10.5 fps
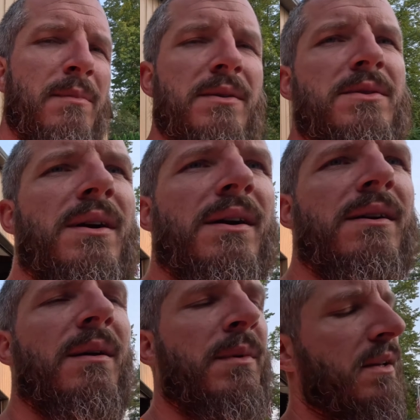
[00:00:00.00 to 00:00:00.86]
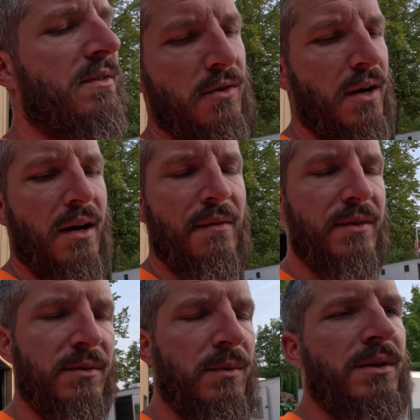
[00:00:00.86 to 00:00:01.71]
bit drier. I mean, it's dry.
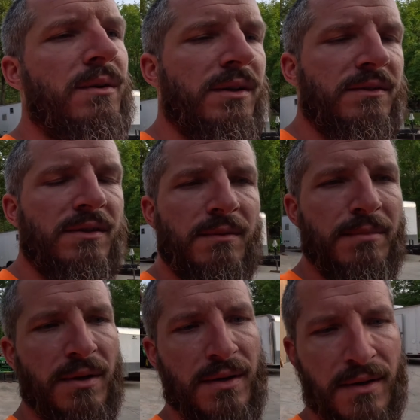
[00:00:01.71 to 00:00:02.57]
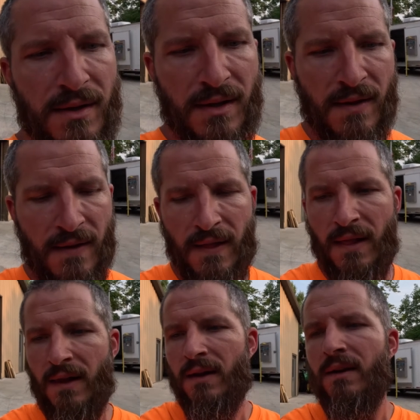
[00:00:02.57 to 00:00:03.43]
Obviously, we know it's going to burn
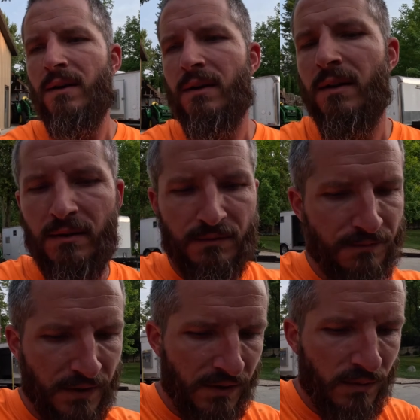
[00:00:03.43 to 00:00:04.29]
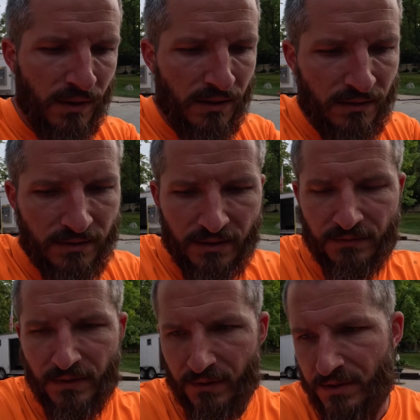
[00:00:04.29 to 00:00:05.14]
very well. It's
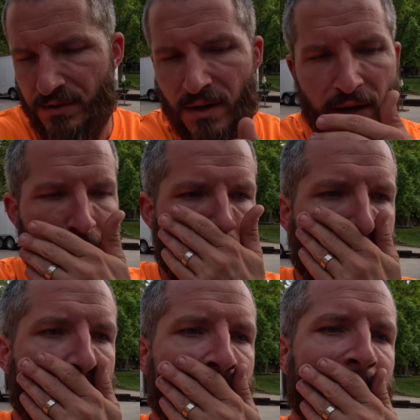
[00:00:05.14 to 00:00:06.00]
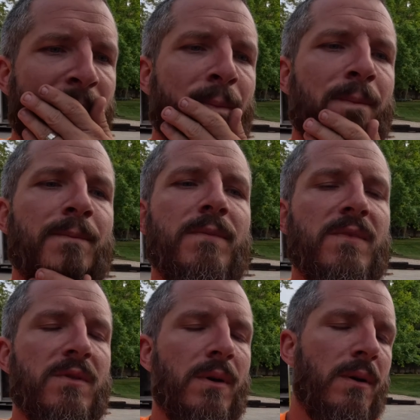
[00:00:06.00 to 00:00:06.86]
very dry.
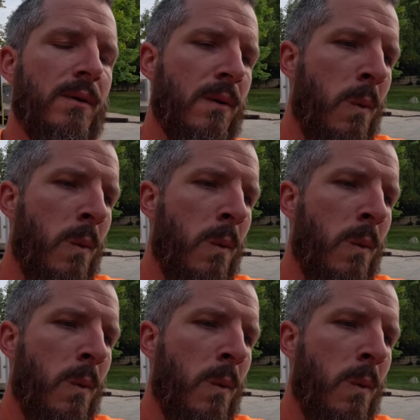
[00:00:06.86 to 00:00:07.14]
So,